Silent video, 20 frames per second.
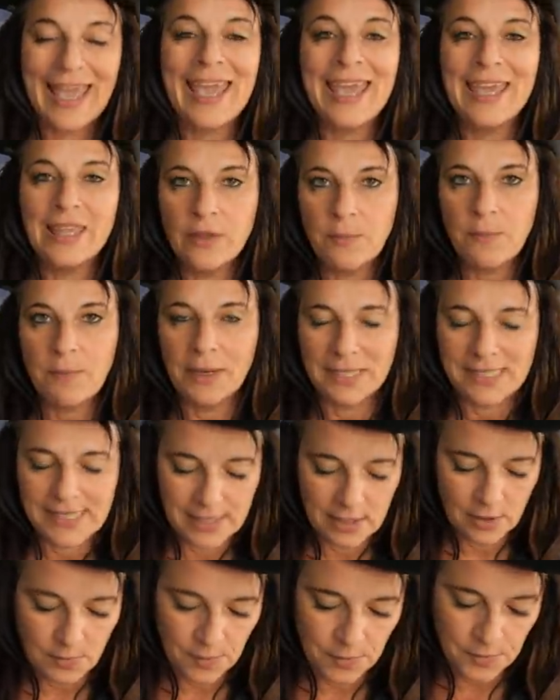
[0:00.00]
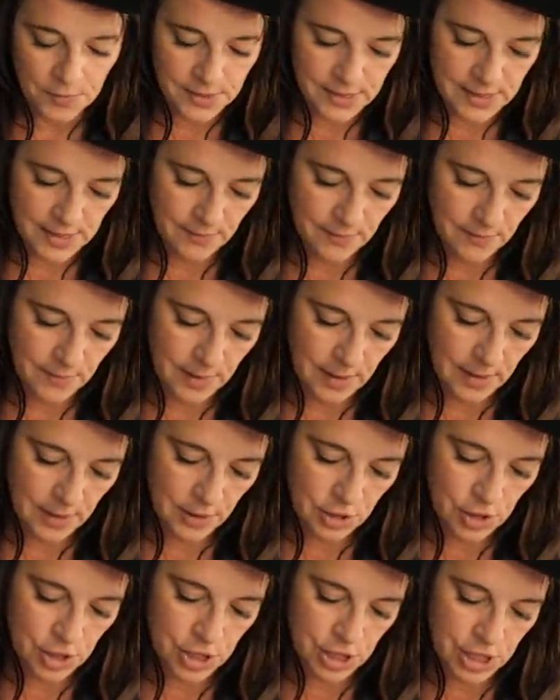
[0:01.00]
In the passé composé,
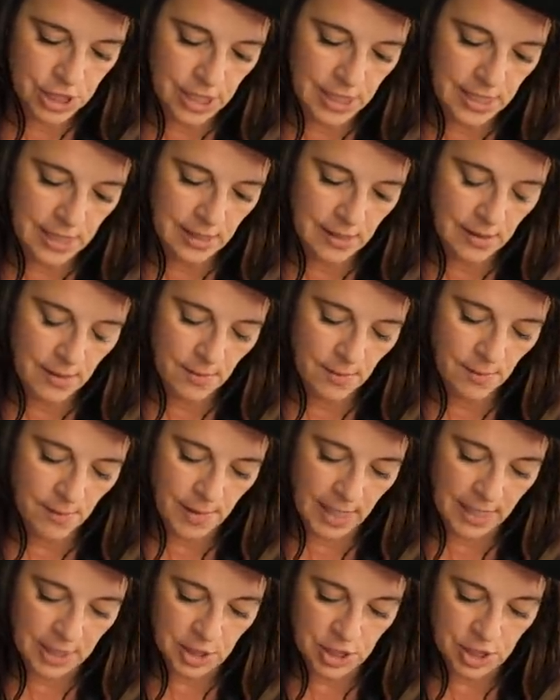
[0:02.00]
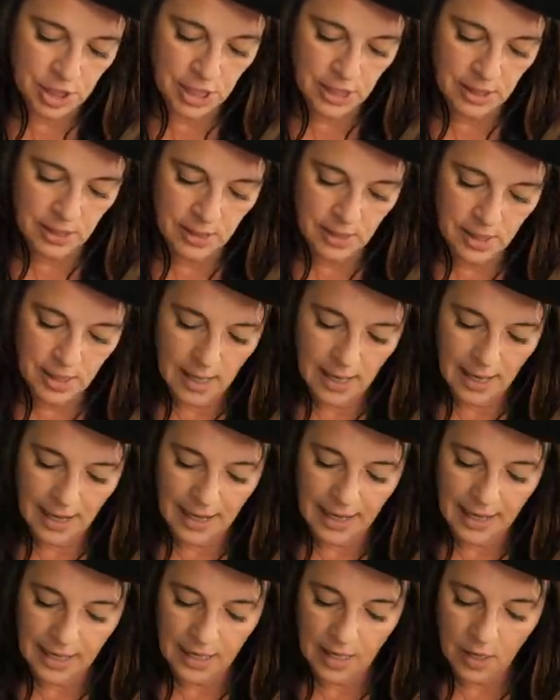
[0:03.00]
j'ai marché,
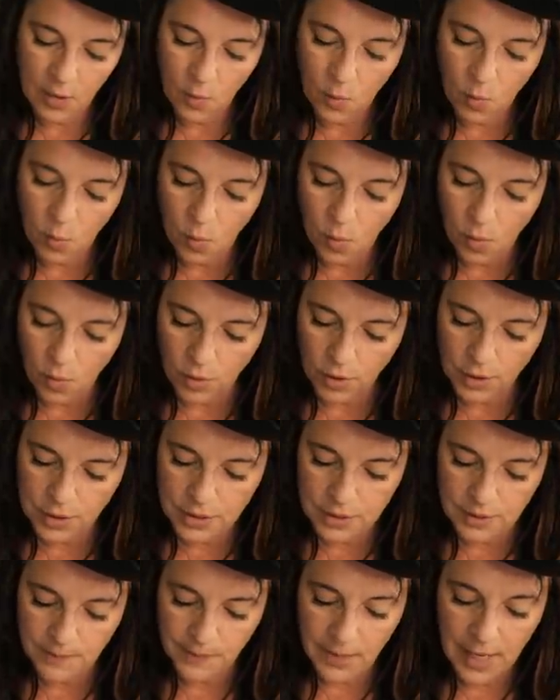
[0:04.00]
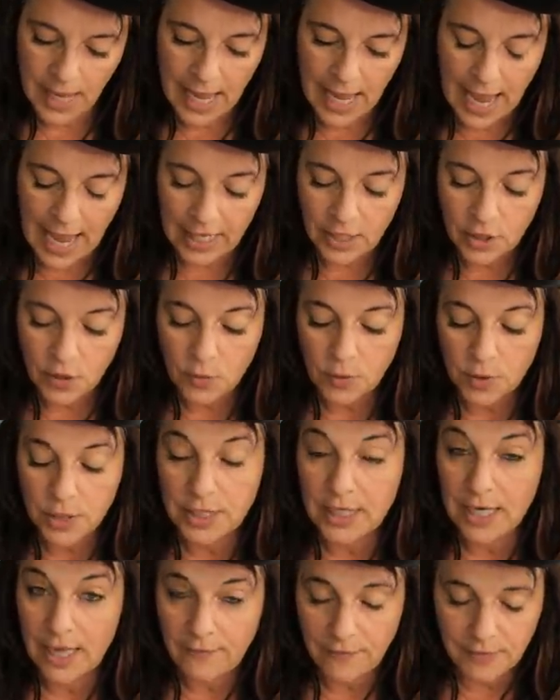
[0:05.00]
I walked. And you would
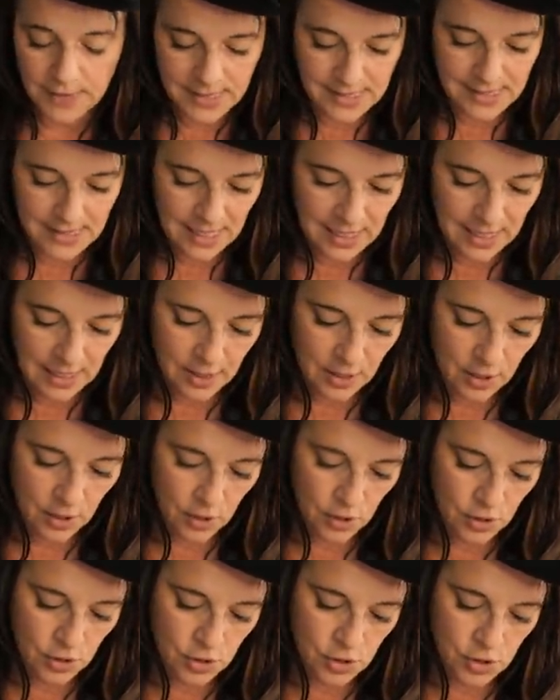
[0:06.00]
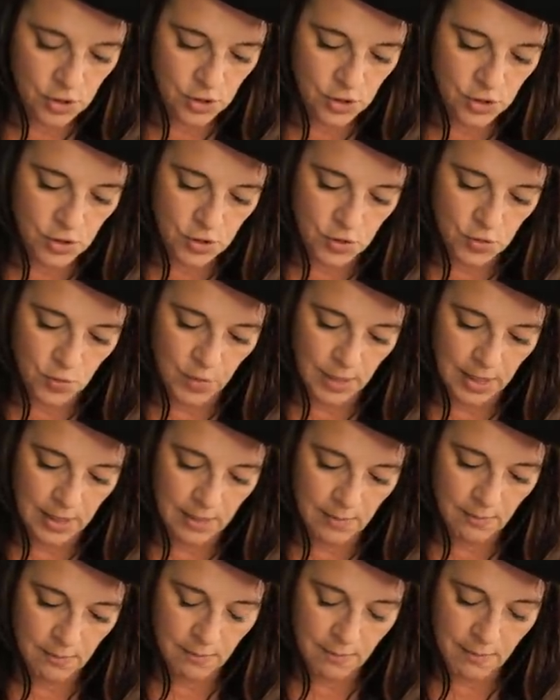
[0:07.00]
never say, je
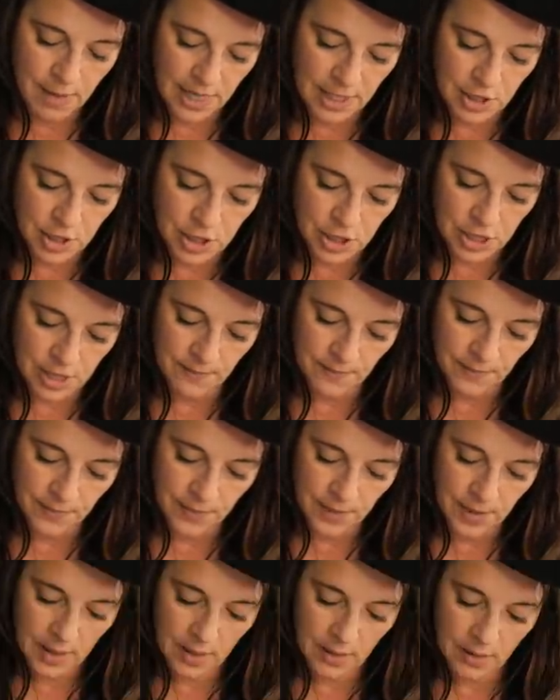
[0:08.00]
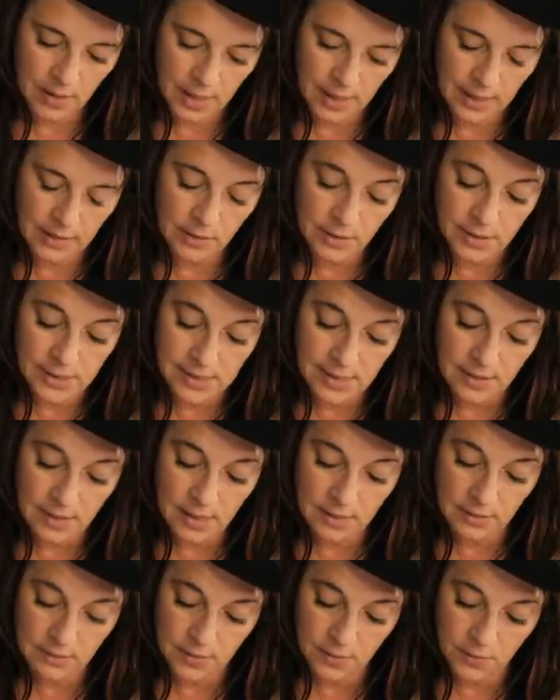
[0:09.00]
suis marché. Okay, the,
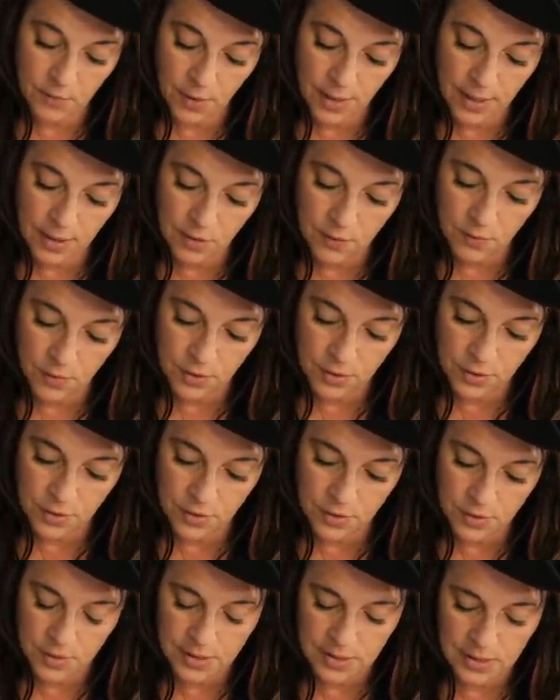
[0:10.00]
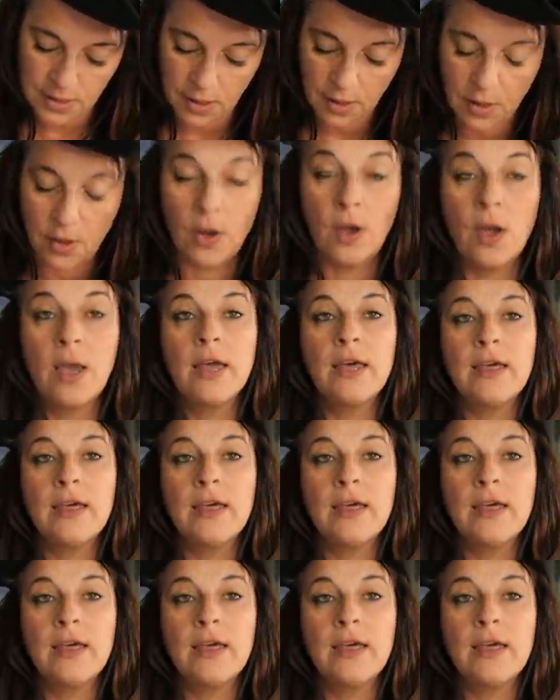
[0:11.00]
say, the way you would use uh,